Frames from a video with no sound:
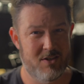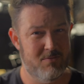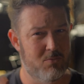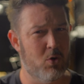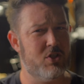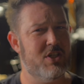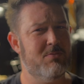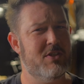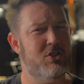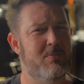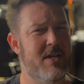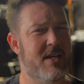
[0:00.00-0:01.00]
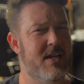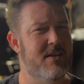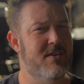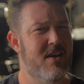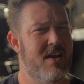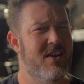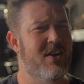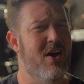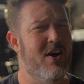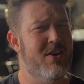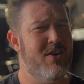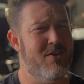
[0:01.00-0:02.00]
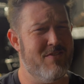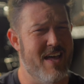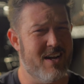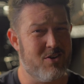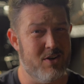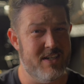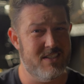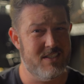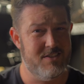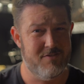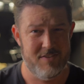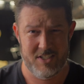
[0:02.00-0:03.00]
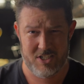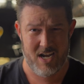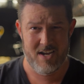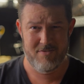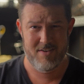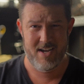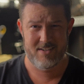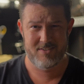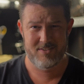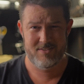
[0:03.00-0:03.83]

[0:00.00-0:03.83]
More simply speaking, none of that crazy fisheye effect.